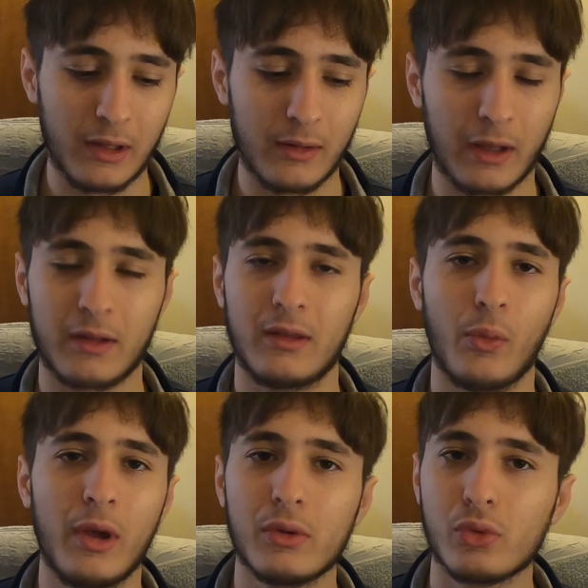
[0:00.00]

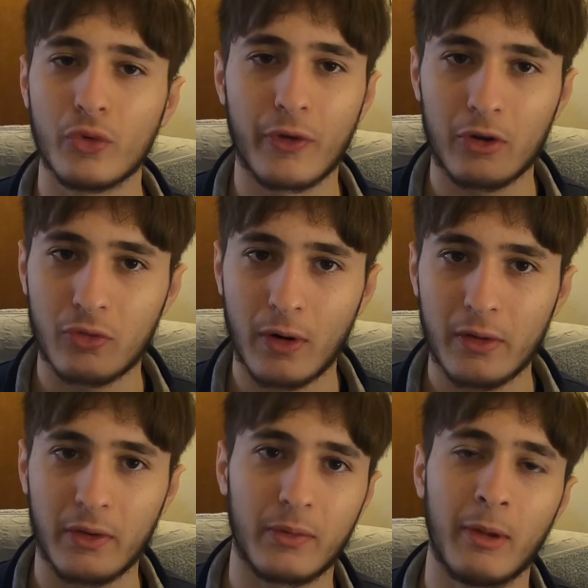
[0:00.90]
The way you do French
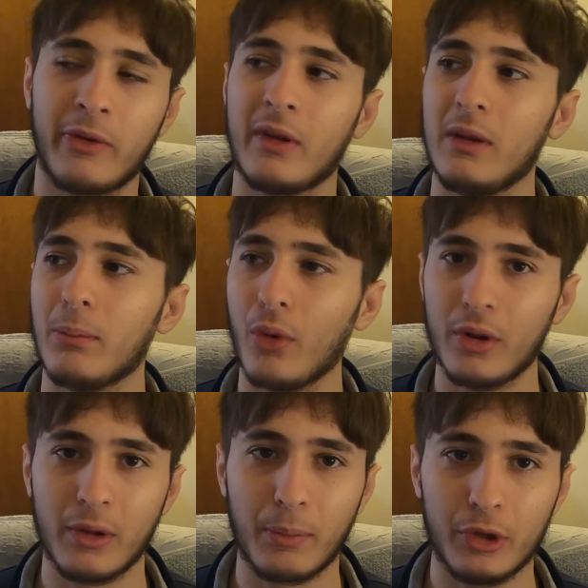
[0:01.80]
fries is basically
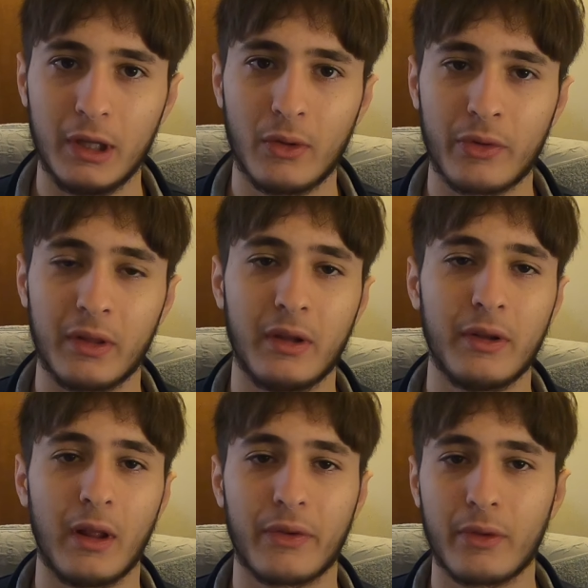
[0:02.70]
boil the potatoes until
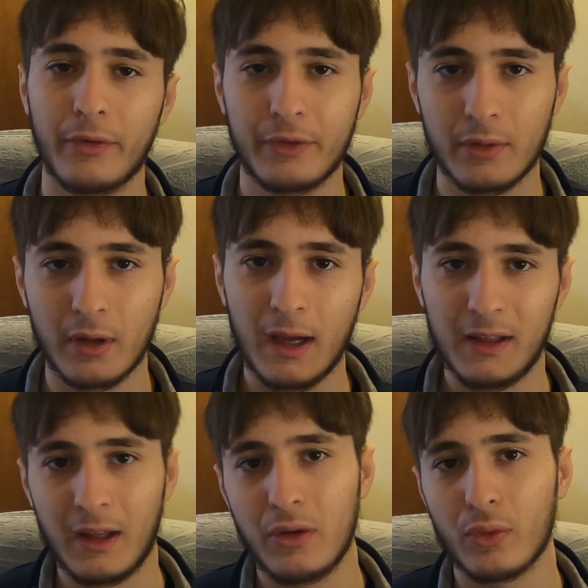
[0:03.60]
they are soft,
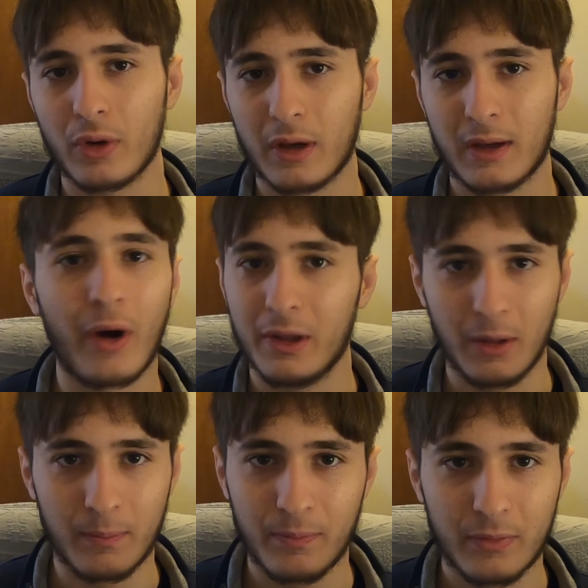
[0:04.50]
and then you fry
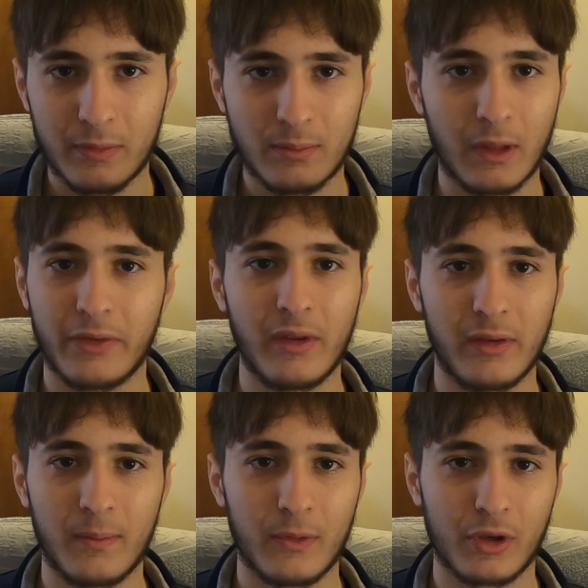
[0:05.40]
them. That's
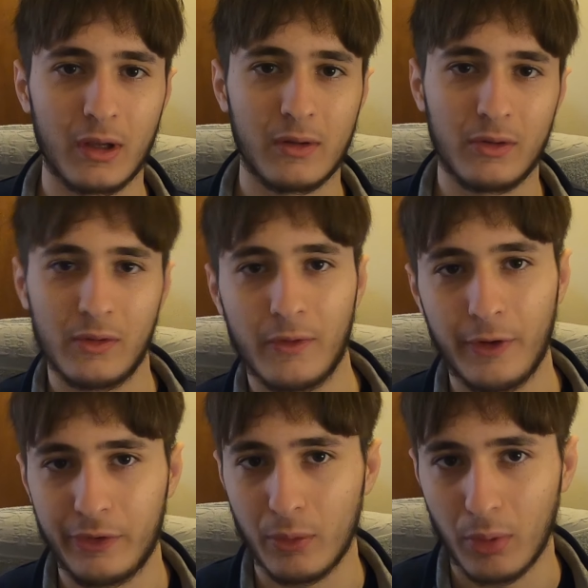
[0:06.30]
easy, okay?
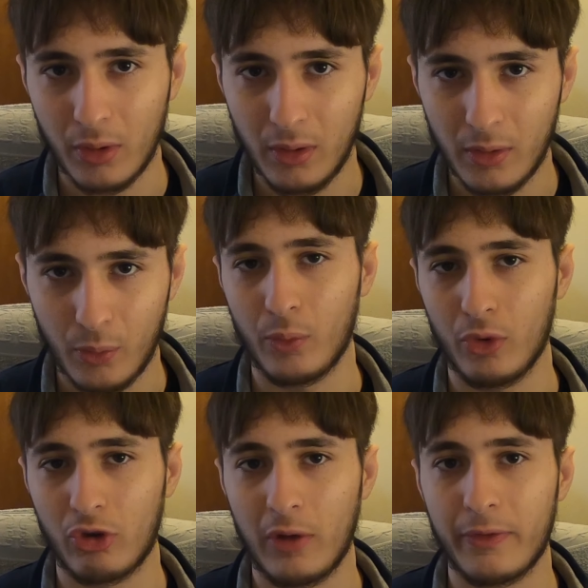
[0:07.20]
First you boil,
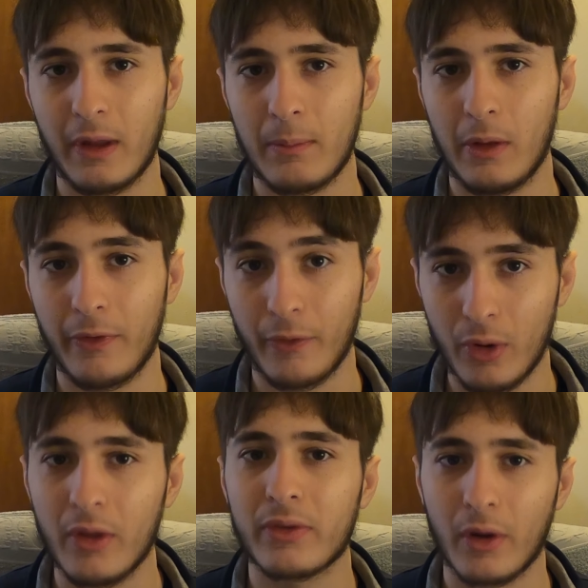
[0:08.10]
which gives them the
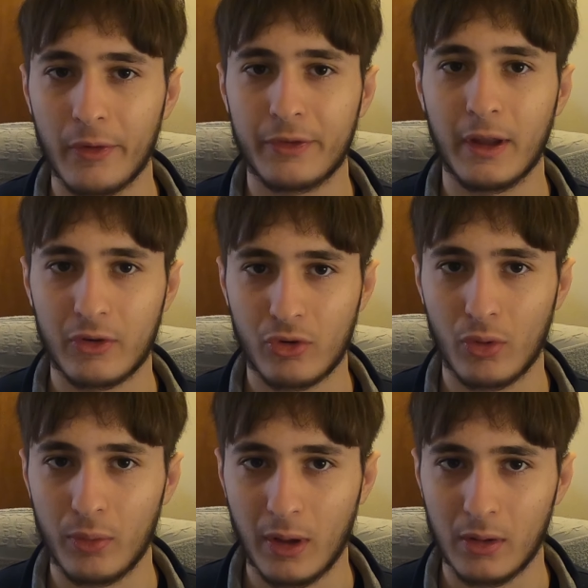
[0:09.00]
really soft
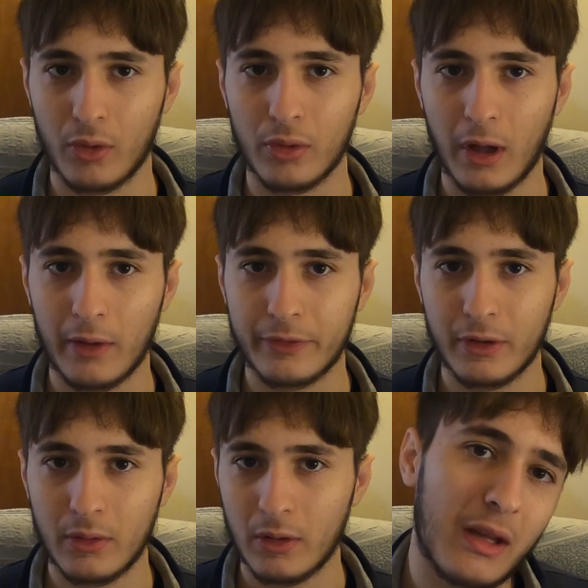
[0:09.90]
texture we are all
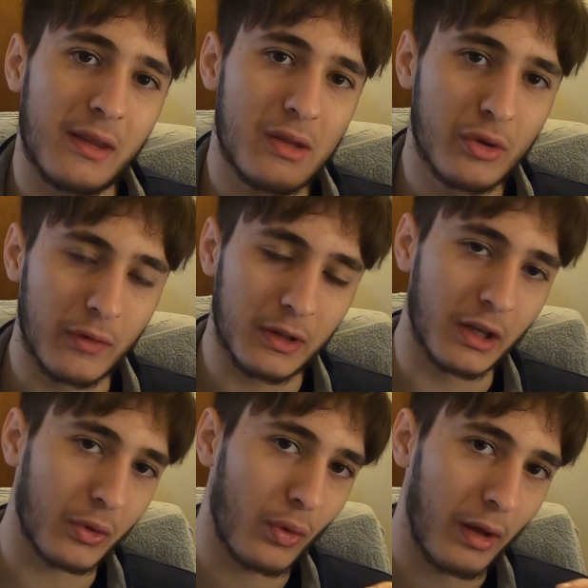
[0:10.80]
after, and then you give it
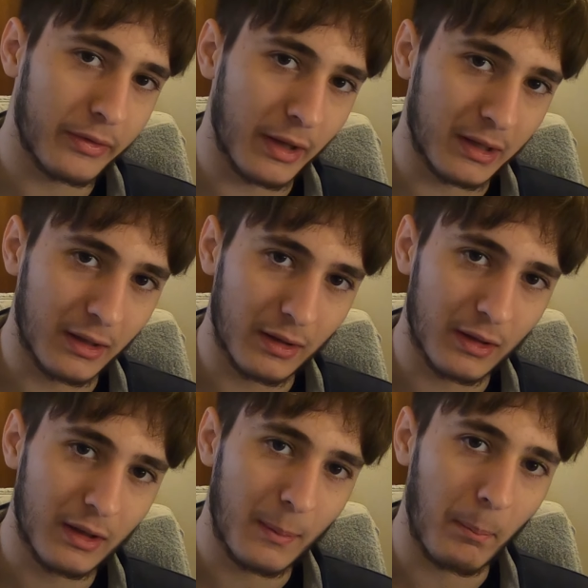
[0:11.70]
the crust, like
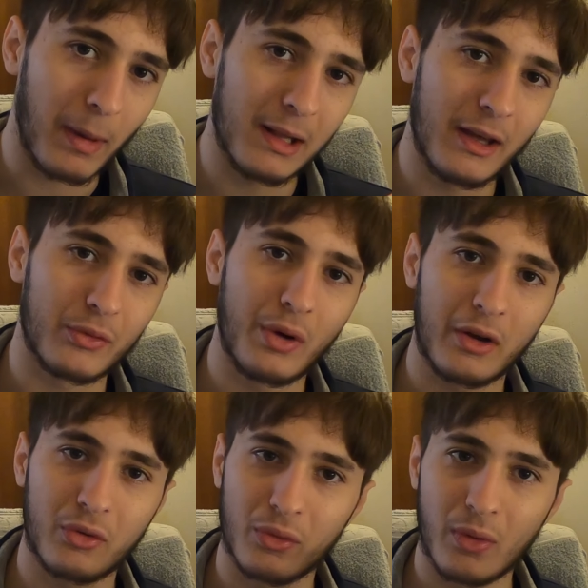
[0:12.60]
the Maillard
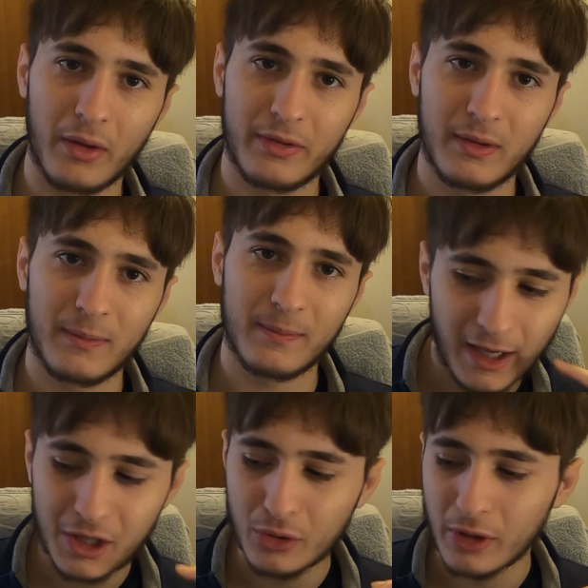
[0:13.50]
reaction crust.
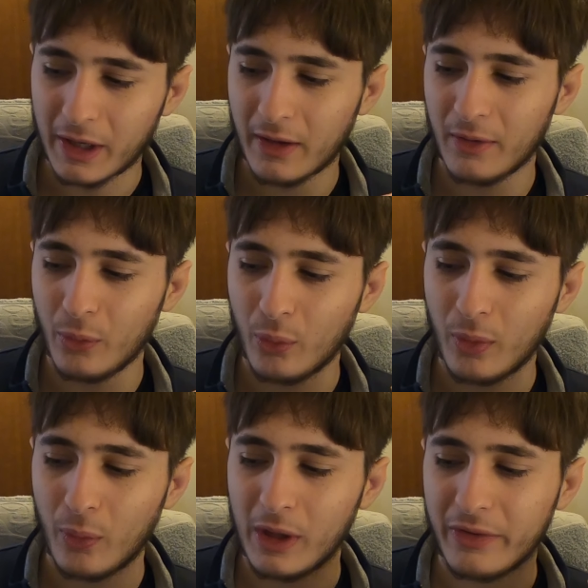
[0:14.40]
And you know, like
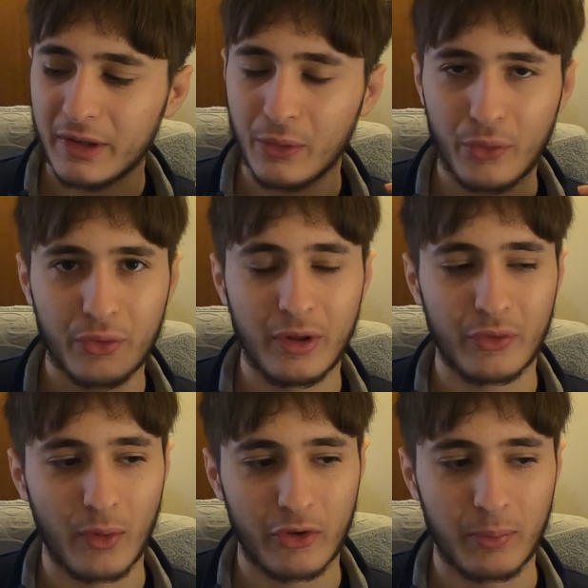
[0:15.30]
when I see
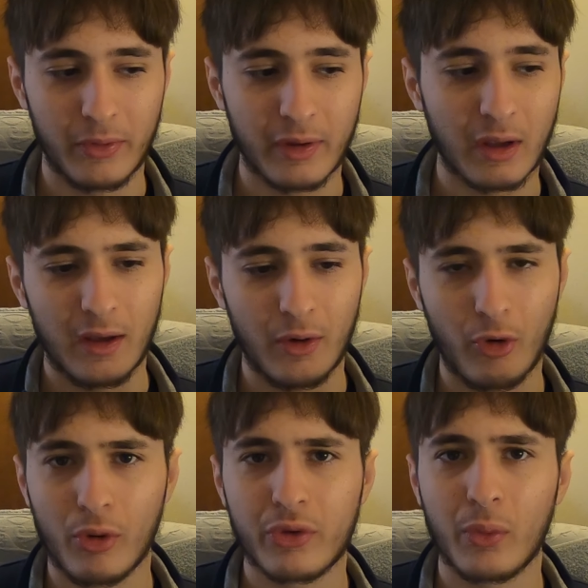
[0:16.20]
these recipes, like
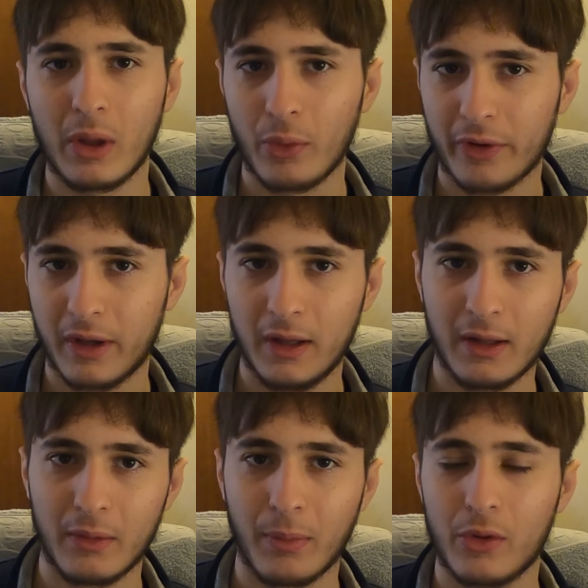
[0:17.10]
also when I was a
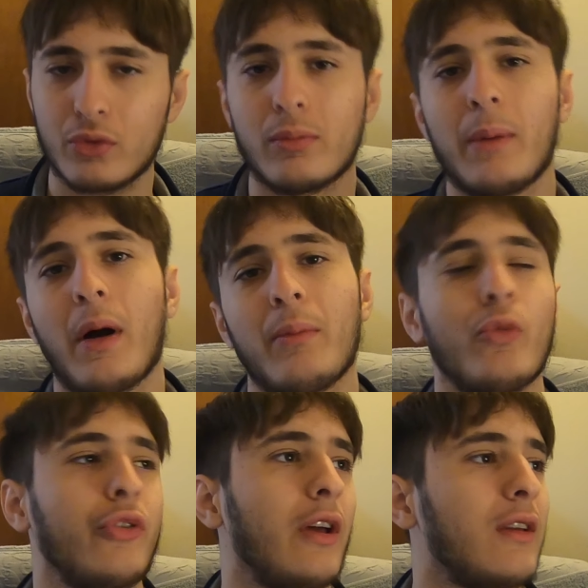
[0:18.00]
kid, and my mom
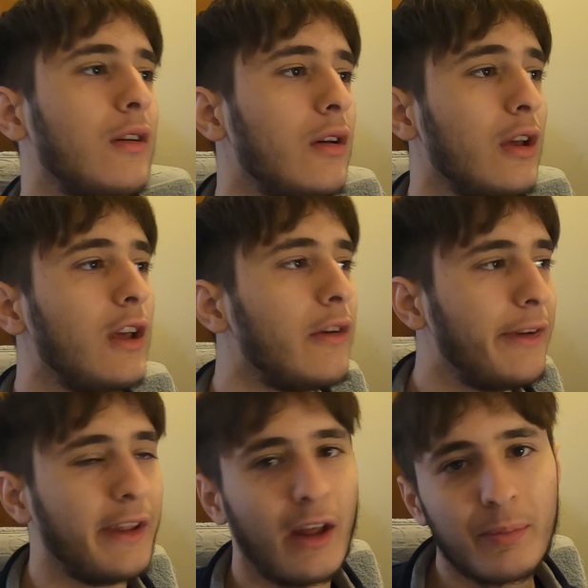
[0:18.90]
was like,
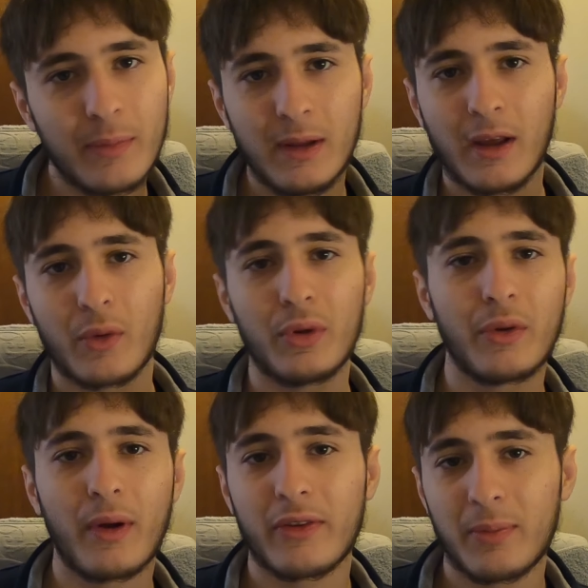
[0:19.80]
Fede, help me like with
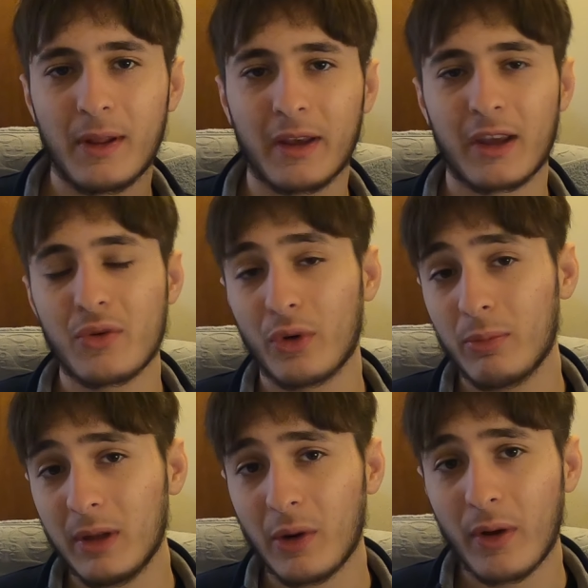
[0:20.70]
the recipe, like can you
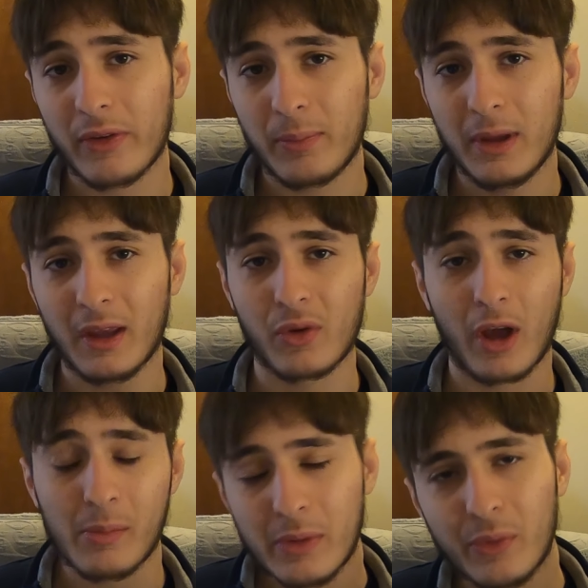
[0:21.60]
read me the recipe, can you
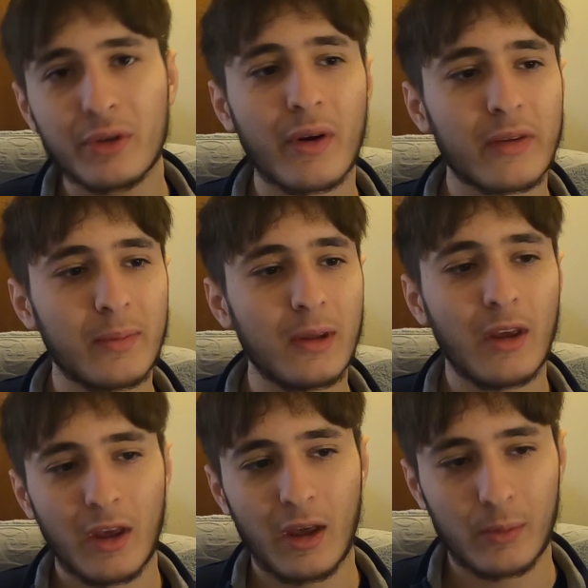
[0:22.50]
help me with the recipe?
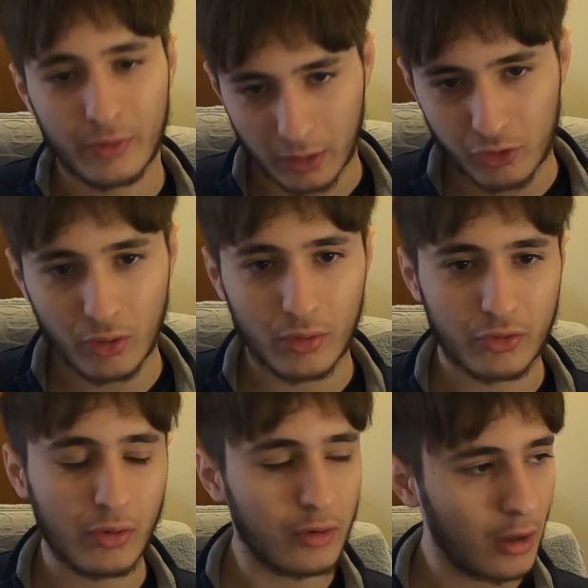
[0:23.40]
I was like, sure,
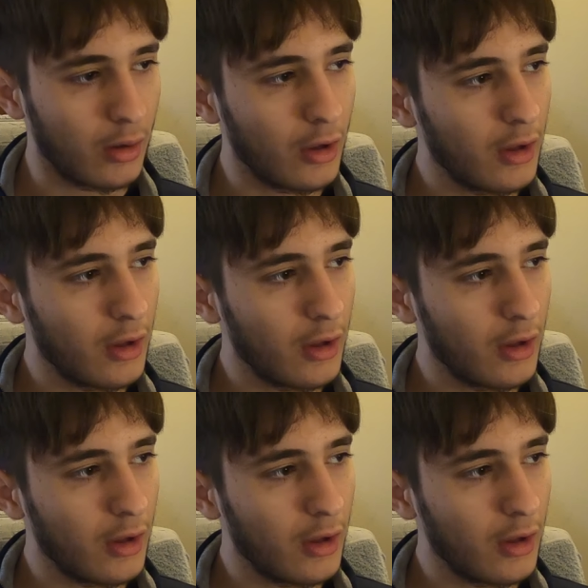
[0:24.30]
yeah.